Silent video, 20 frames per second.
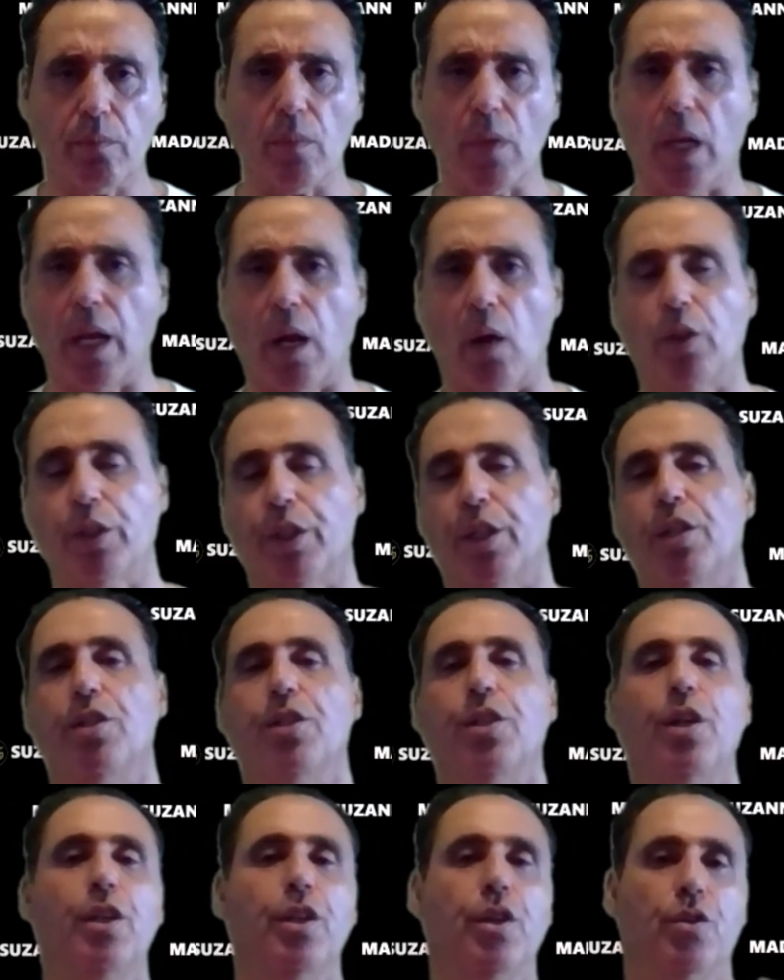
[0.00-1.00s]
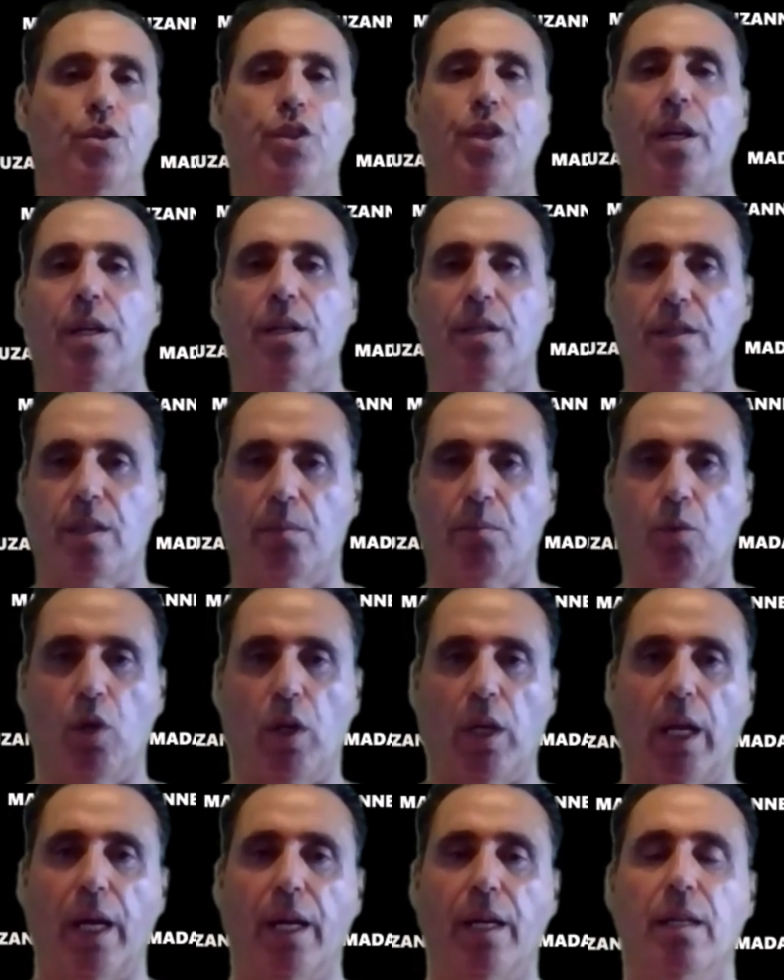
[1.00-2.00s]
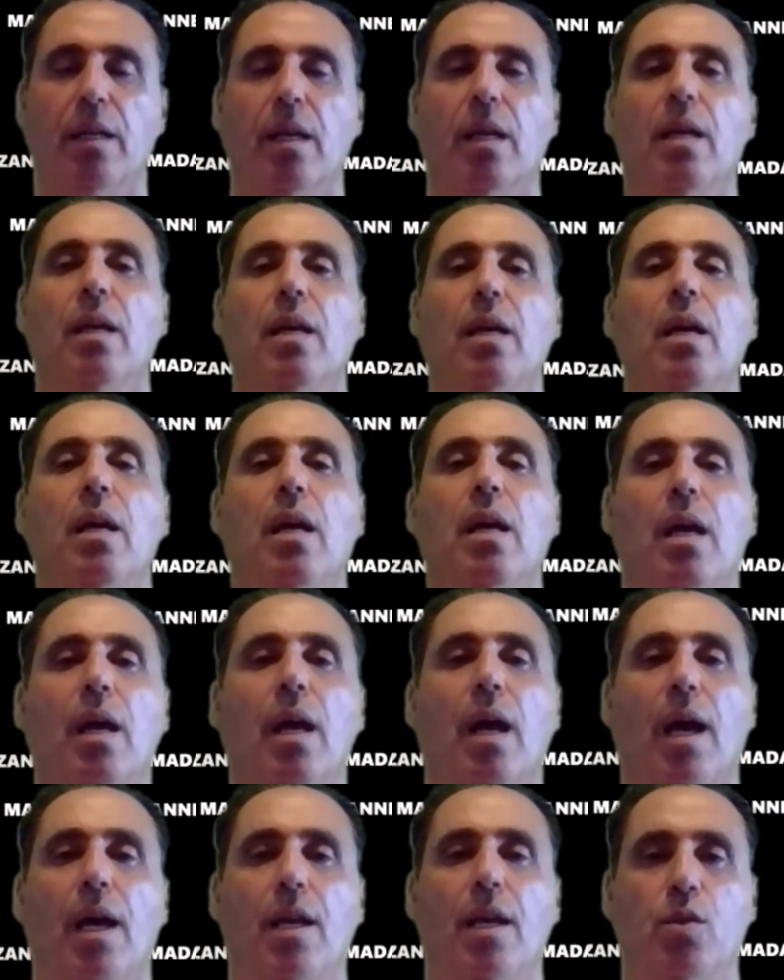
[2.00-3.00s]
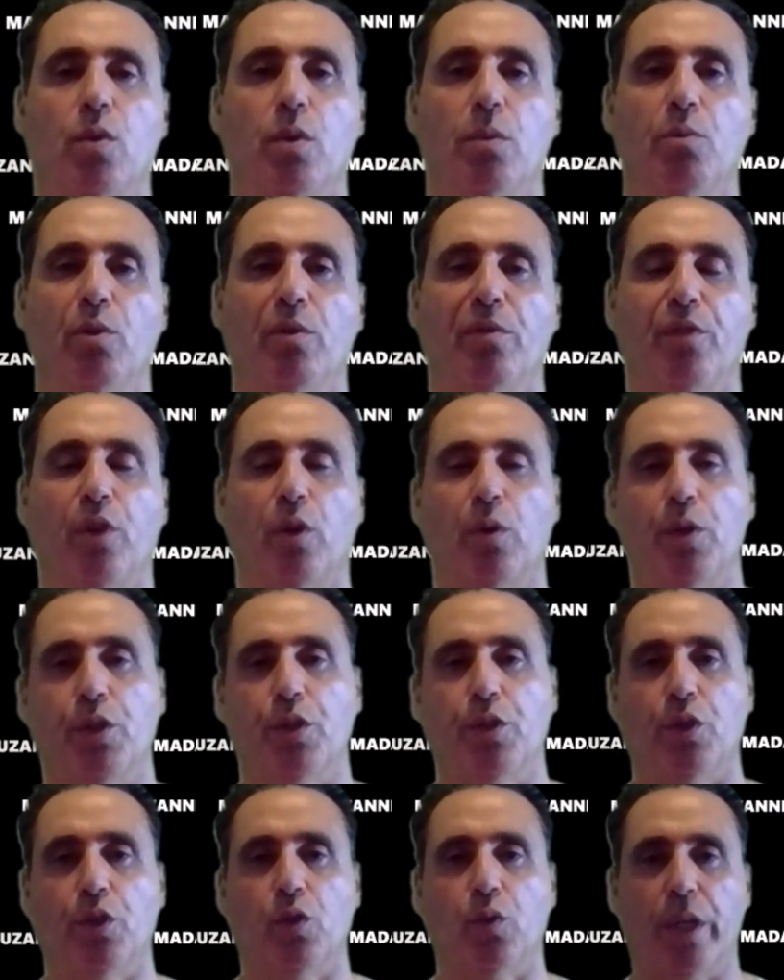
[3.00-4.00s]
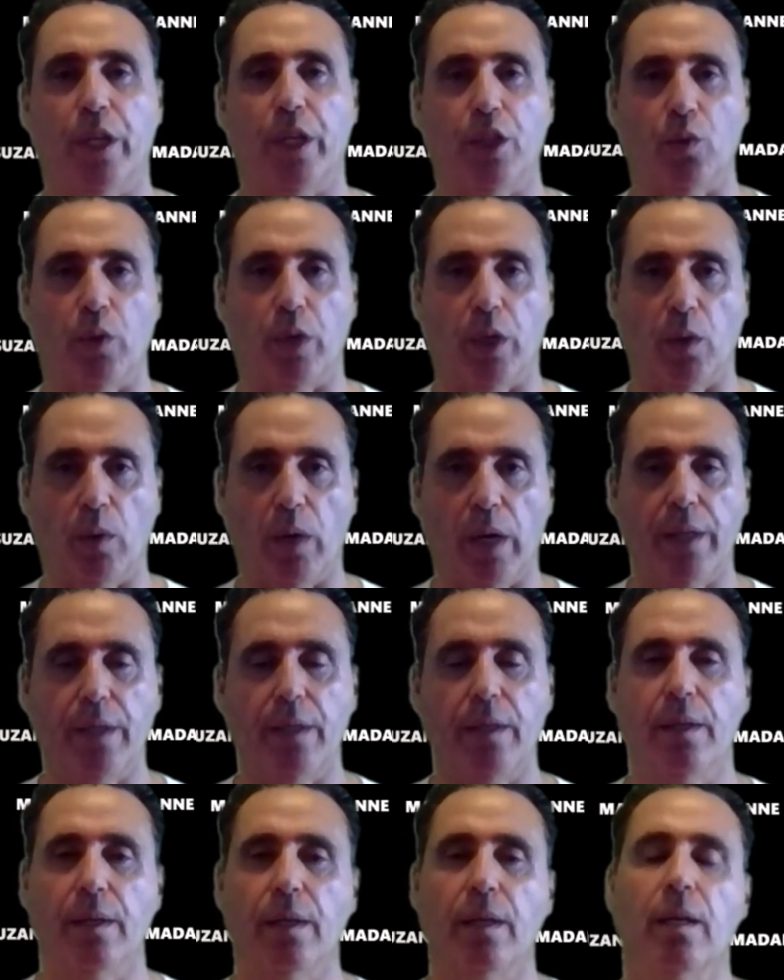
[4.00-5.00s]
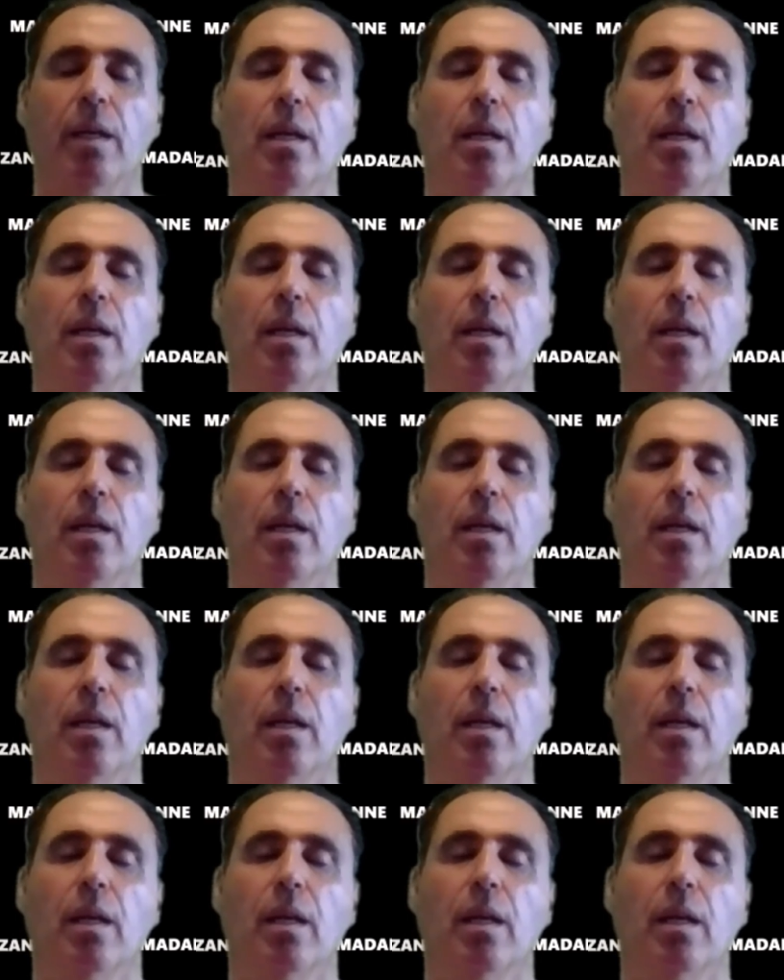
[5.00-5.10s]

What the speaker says: And I'll continue shedding some more light as we move forward to 2021.